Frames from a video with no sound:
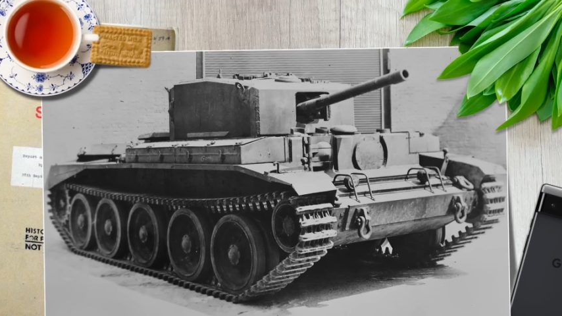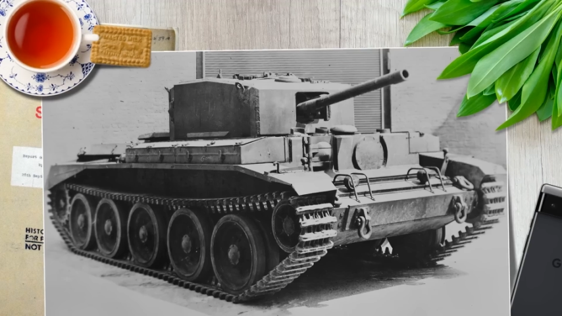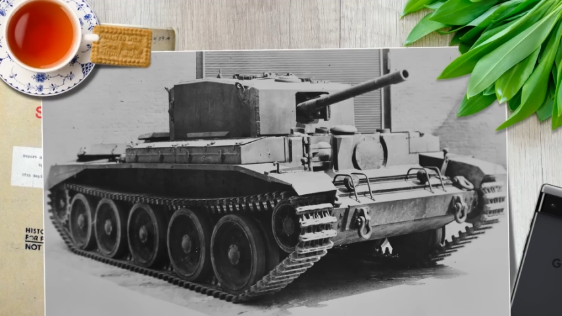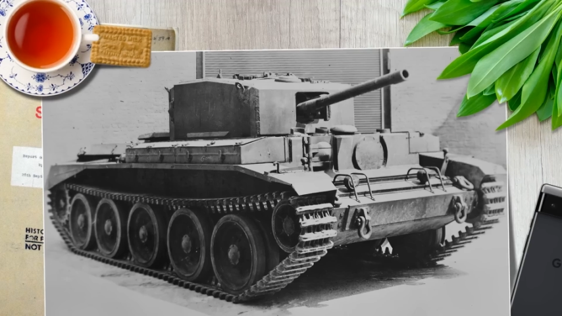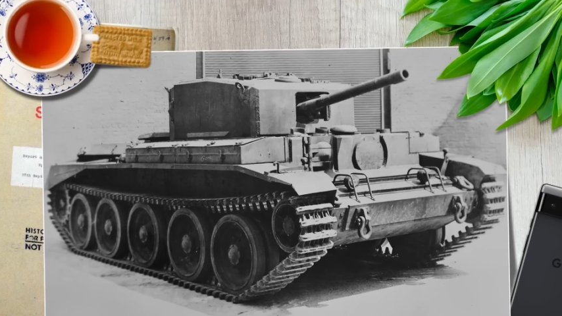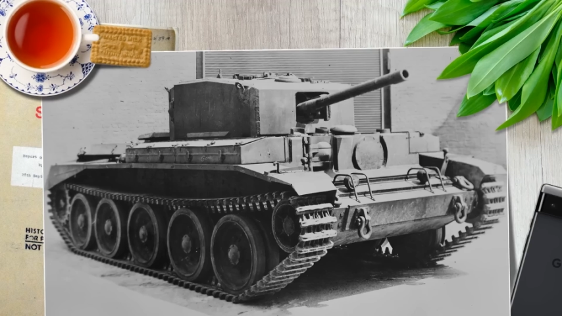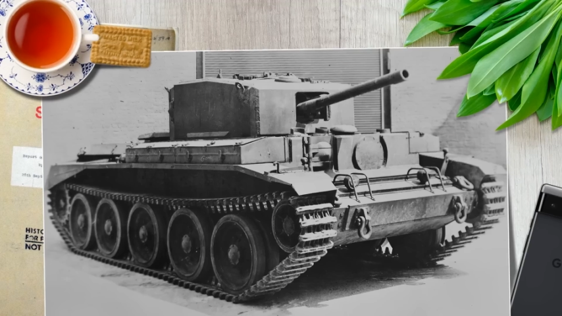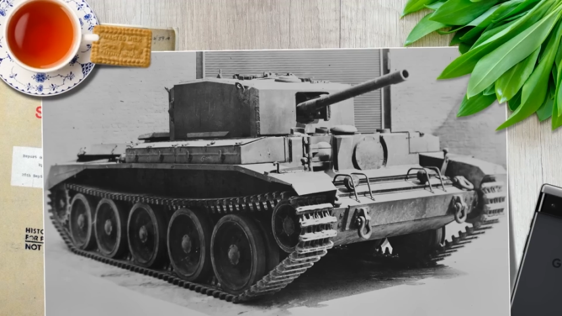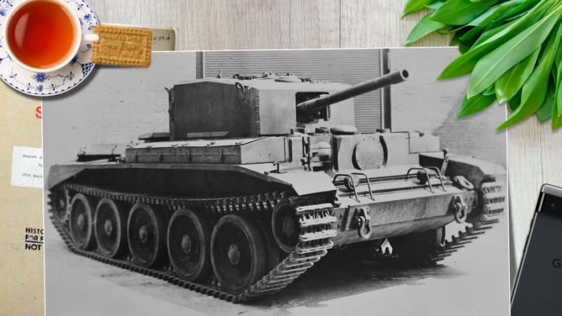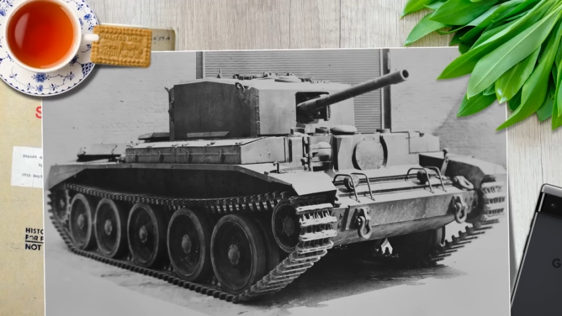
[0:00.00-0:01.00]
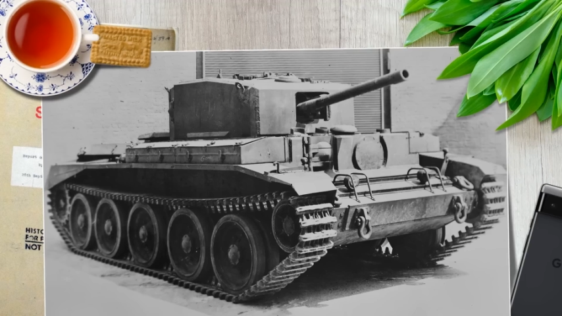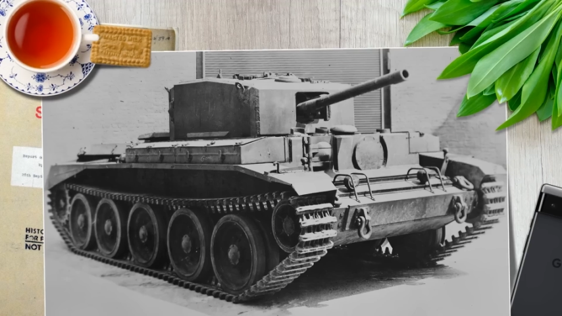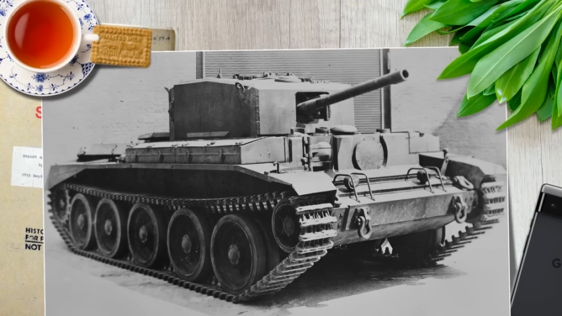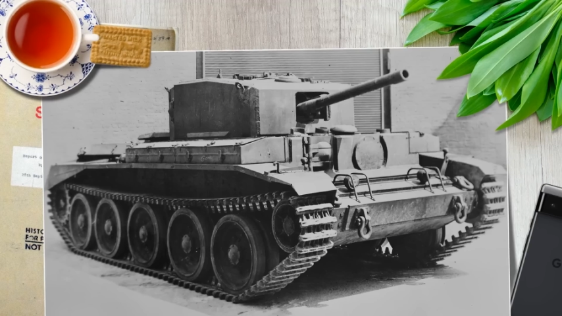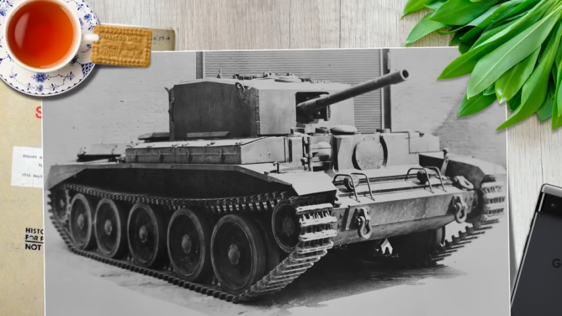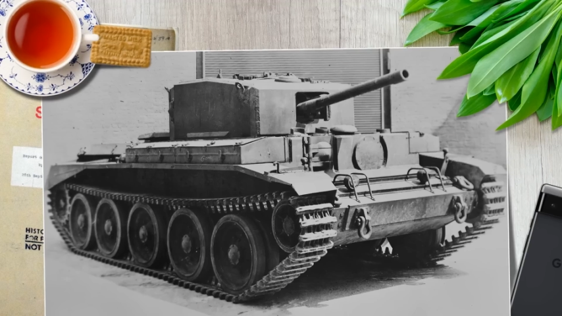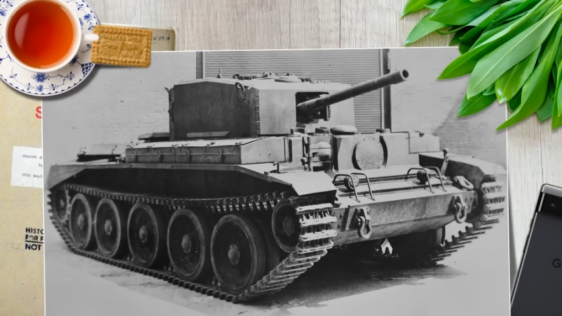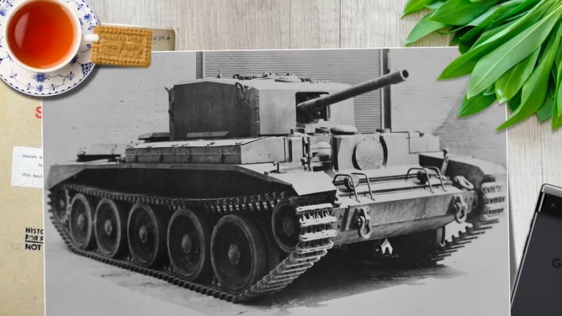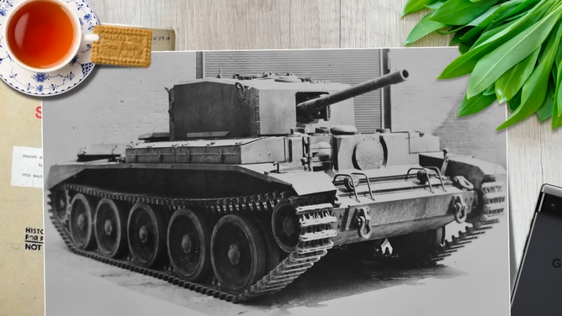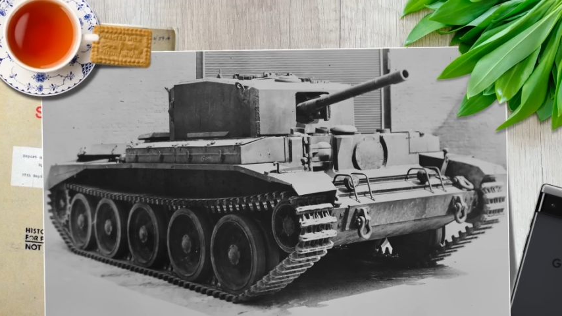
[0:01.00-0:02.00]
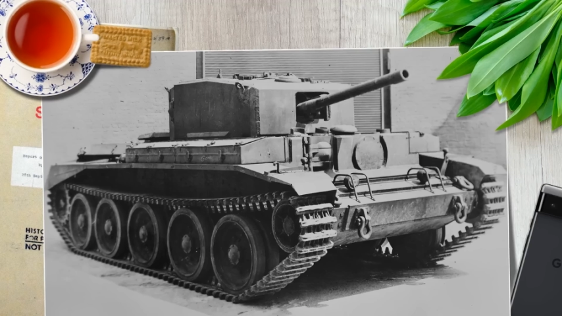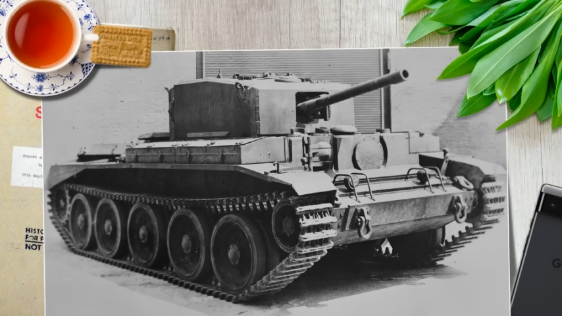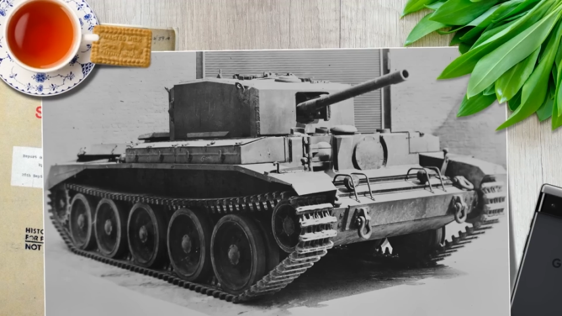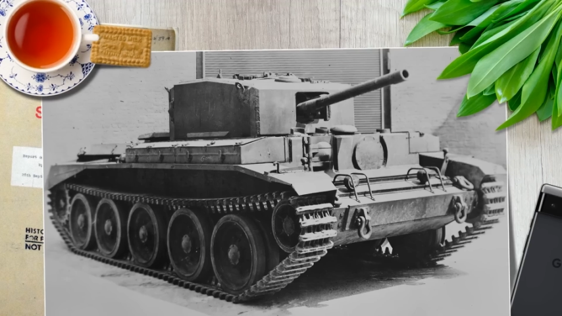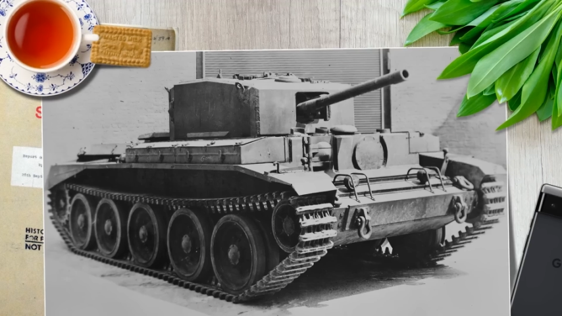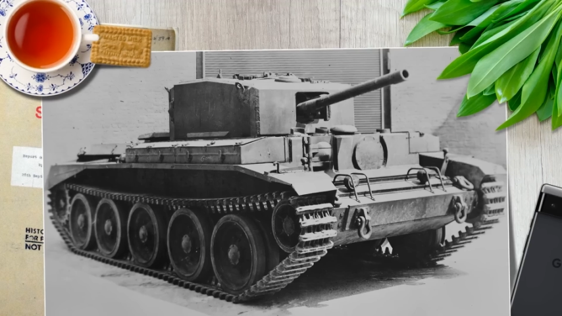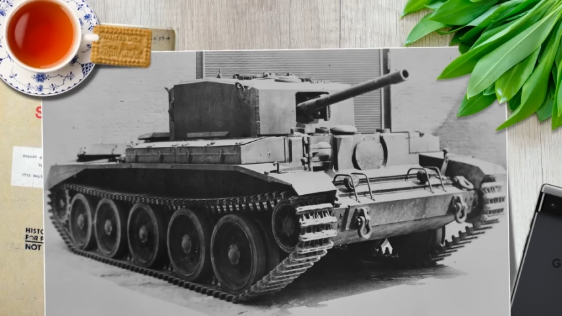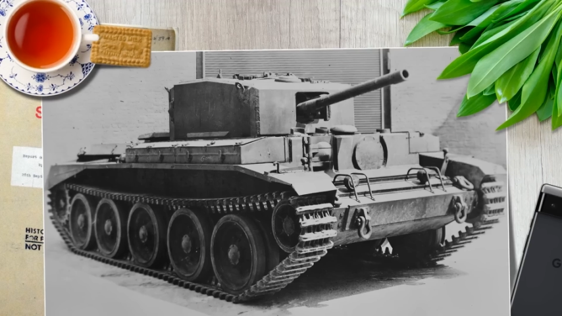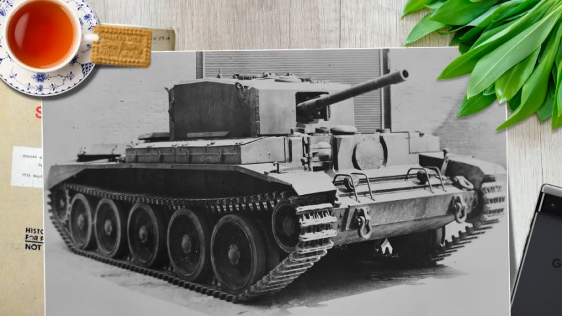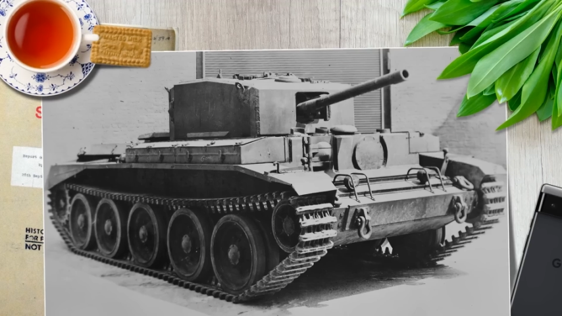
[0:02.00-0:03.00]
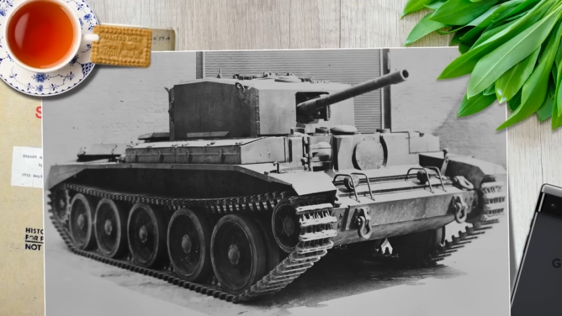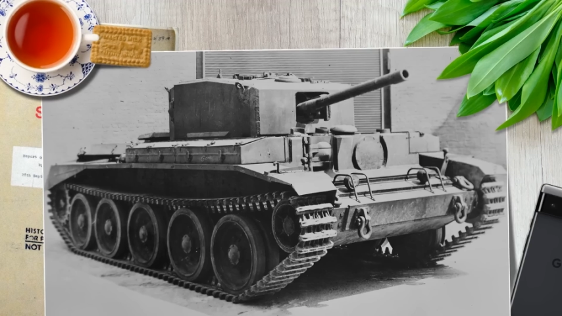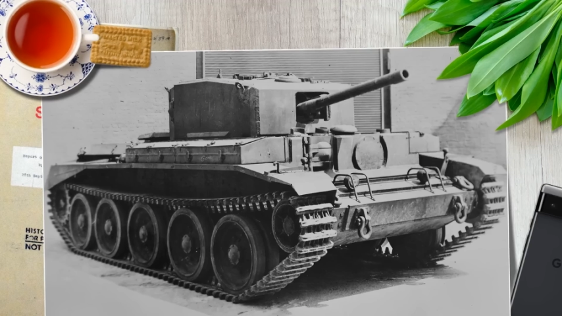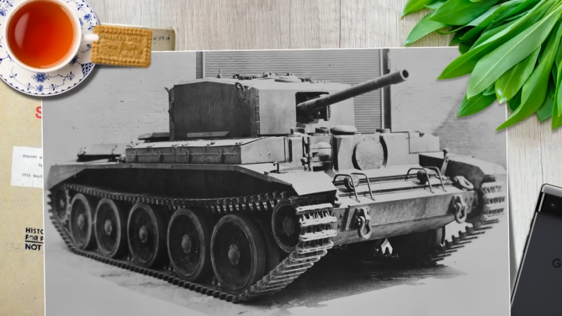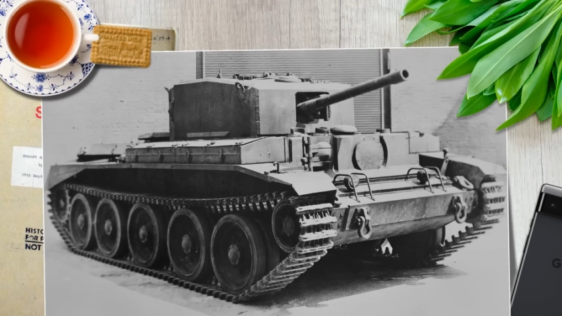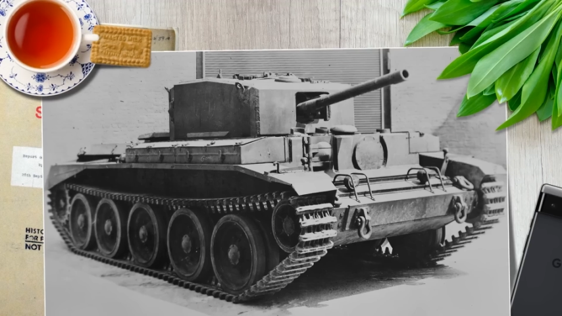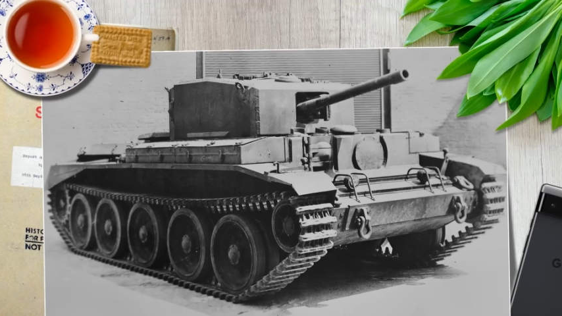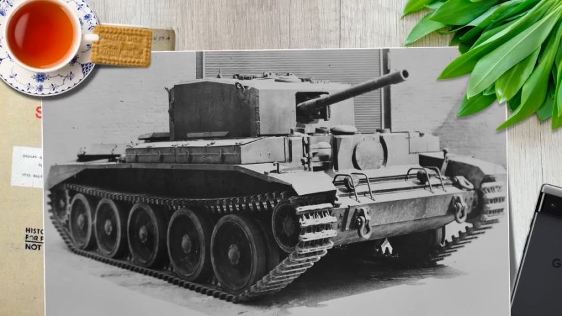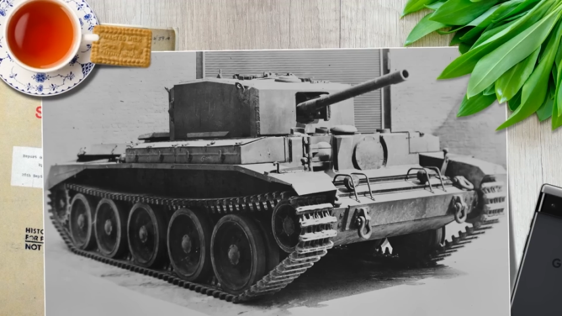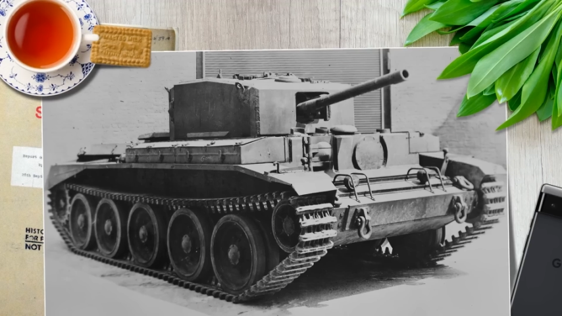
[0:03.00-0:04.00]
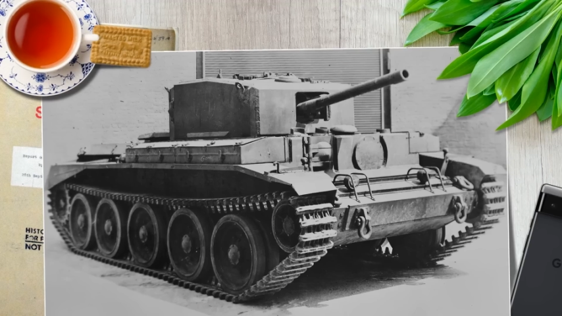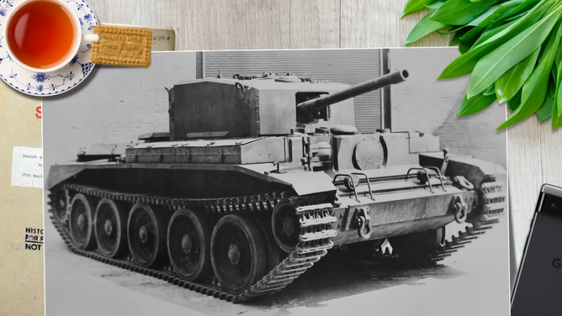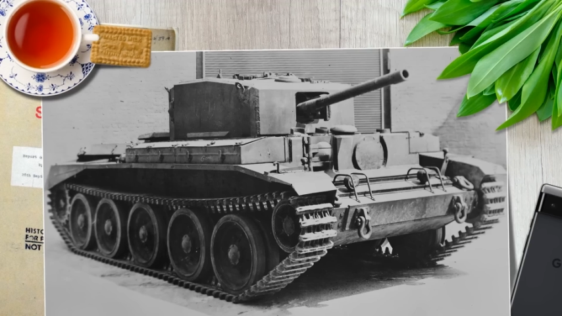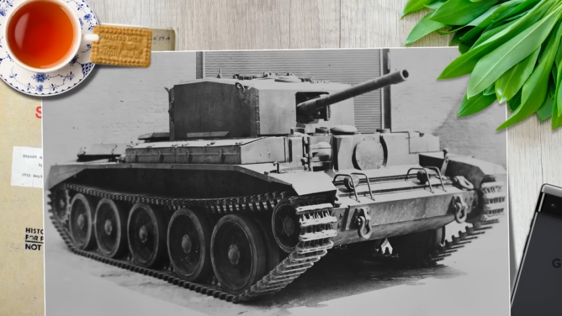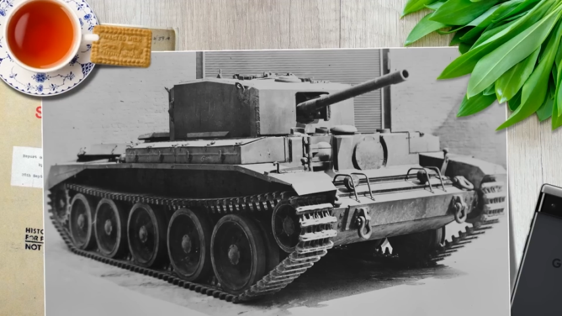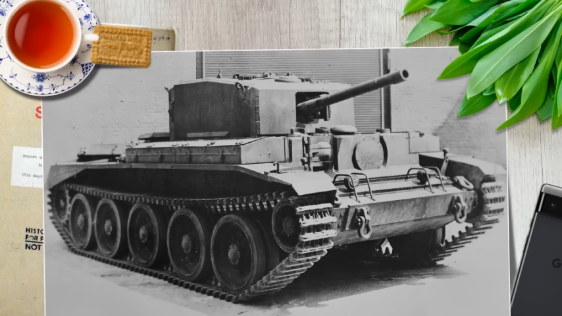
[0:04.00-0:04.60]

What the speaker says: Nobody's mouth can be seen.